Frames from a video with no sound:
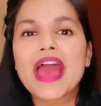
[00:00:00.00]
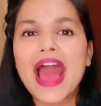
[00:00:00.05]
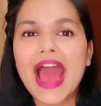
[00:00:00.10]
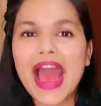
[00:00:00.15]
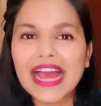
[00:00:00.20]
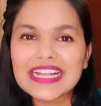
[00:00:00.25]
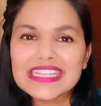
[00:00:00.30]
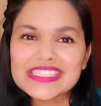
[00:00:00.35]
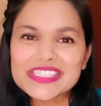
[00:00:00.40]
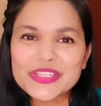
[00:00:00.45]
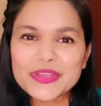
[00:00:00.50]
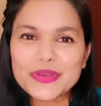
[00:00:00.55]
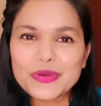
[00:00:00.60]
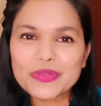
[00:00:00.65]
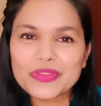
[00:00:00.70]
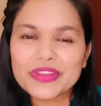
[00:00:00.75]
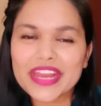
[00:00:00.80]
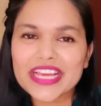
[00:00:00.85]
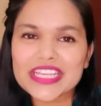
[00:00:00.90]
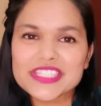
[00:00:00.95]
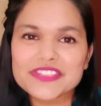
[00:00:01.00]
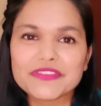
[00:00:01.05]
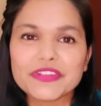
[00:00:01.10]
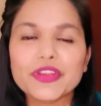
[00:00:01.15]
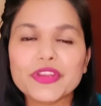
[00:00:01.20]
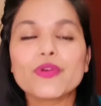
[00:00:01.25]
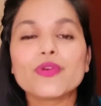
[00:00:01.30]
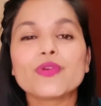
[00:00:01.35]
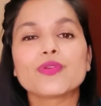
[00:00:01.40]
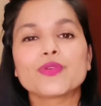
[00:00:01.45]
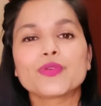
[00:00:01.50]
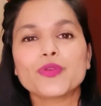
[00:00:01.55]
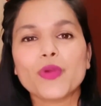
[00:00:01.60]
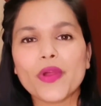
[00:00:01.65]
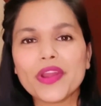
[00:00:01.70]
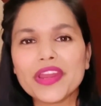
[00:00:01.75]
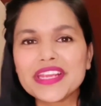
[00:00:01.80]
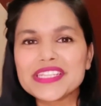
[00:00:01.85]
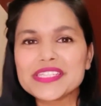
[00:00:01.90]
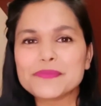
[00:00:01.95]
I'll see you in the next video.
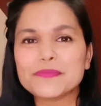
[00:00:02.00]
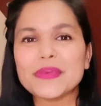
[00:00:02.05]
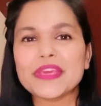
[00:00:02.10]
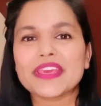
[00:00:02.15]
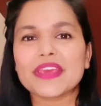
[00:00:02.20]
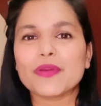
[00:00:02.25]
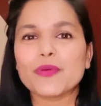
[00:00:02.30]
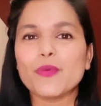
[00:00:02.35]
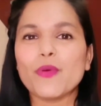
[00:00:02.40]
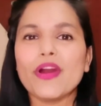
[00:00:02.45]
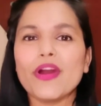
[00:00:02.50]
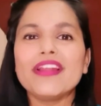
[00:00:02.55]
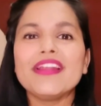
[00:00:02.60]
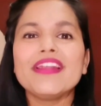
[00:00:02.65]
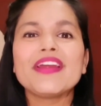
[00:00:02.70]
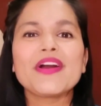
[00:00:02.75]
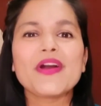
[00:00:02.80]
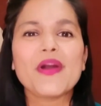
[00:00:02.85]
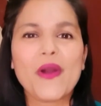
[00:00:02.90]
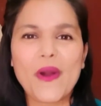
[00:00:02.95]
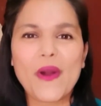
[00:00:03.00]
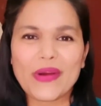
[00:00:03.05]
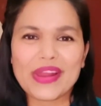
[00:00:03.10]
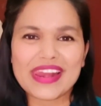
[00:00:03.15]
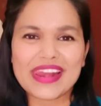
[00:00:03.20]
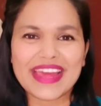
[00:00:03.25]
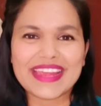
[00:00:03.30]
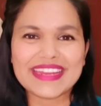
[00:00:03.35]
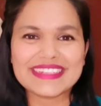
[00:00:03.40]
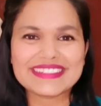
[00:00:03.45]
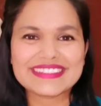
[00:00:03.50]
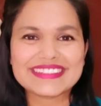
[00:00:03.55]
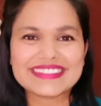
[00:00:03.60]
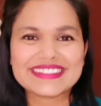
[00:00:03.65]
Raunix, making world online.